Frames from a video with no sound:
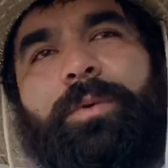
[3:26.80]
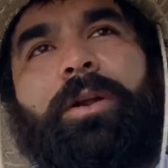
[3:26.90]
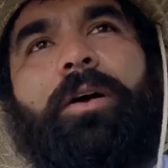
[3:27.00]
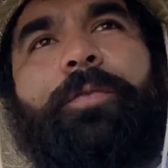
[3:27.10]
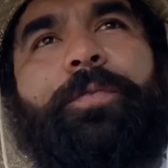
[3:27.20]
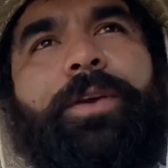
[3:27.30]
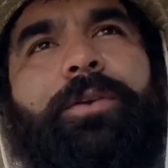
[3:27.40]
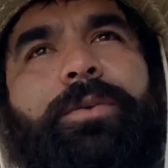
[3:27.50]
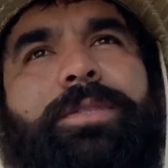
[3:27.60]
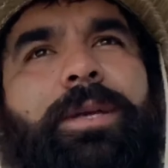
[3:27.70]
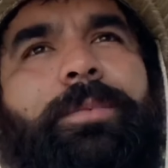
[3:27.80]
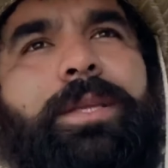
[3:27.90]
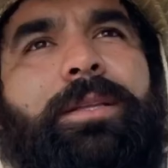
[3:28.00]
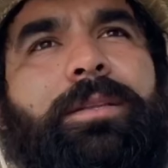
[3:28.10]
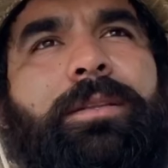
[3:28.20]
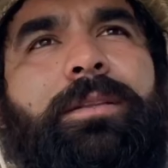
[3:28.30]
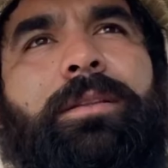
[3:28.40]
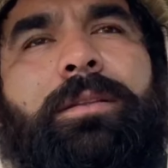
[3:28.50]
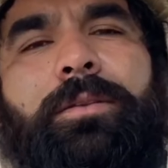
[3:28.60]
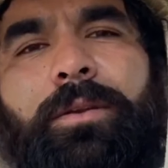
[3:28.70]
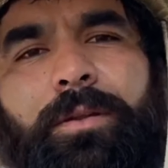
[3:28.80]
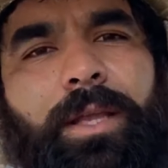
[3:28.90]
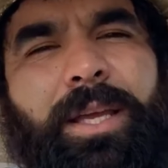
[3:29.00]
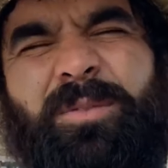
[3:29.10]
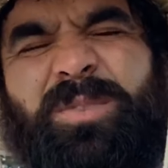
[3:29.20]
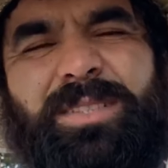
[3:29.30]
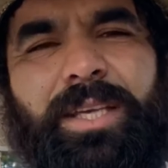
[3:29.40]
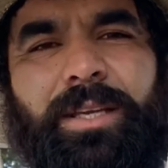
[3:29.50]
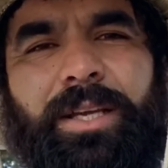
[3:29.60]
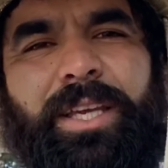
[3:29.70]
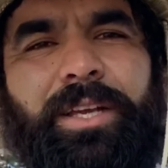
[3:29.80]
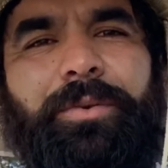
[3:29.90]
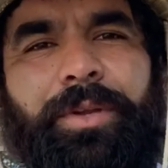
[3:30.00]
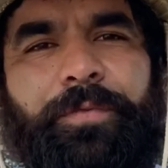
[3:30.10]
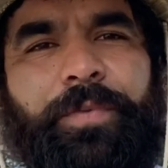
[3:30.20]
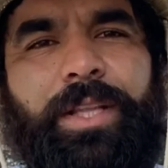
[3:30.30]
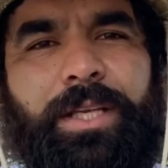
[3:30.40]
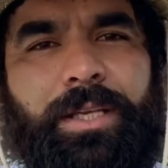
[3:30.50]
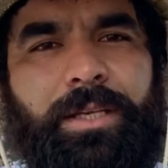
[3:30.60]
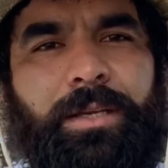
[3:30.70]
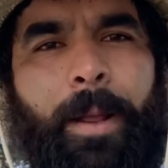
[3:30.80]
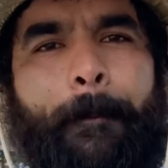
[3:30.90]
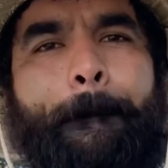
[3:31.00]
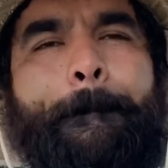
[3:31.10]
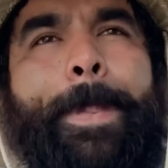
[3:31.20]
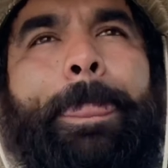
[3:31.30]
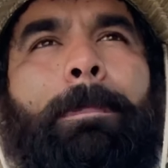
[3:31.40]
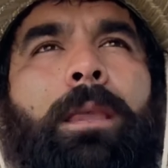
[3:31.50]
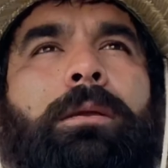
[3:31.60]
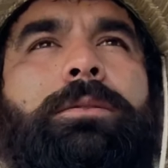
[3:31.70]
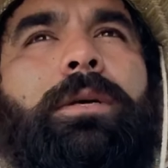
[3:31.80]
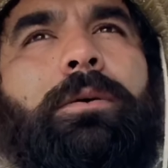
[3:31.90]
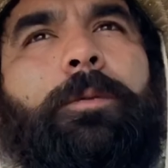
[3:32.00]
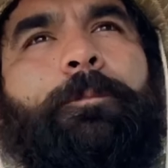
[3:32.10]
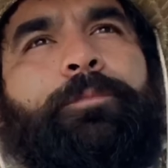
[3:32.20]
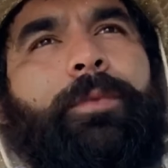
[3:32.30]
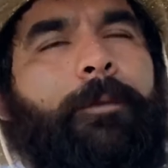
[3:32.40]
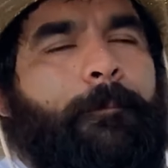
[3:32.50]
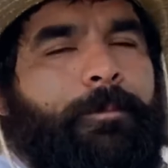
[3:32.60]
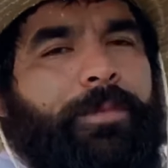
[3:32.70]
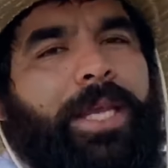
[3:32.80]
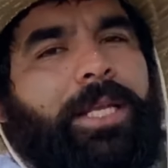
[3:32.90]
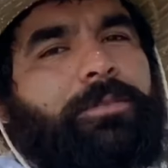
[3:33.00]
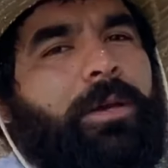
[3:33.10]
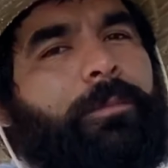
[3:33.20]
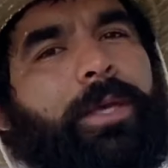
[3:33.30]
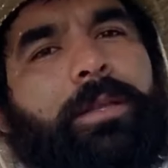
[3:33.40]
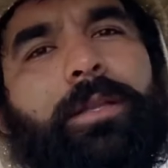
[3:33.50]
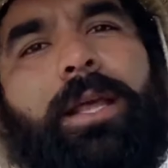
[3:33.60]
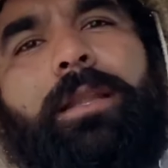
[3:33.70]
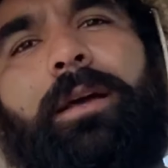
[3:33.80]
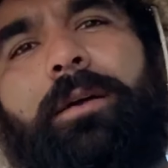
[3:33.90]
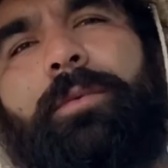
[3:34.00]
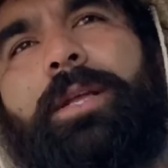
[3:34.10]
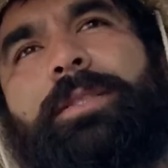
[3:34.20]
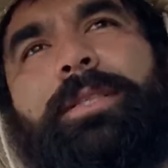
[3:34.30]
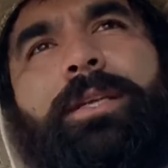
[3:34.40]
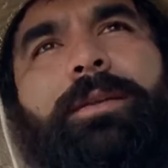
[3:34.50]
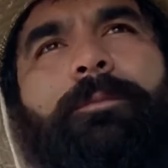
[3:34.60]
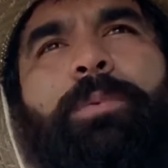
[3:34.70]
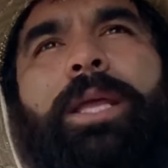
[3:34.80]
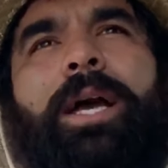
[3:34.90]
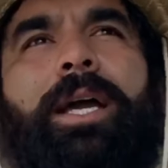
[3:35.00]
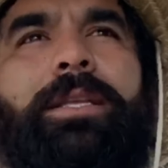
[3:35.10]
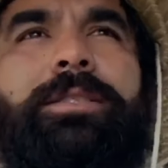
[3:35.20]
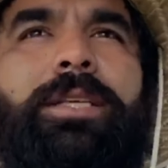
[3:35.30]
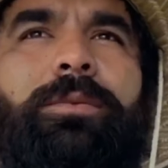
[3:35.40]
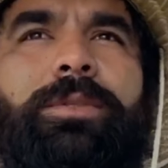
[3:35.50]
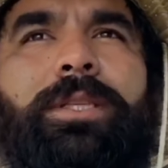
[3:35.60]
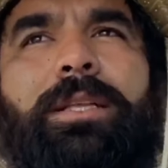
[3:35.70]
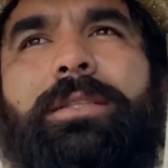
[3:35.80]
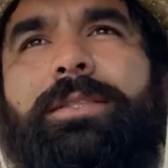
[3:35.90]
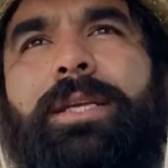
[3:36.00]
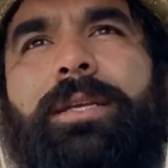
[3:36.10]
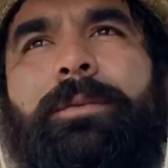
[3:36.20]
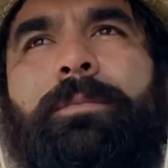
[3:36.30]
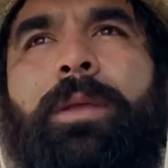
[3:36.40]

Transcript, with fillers: would all feel something. You know, like it was an eerie feeling. So yeah, that's what I meant in that line when I said playing hide and seek was not the same.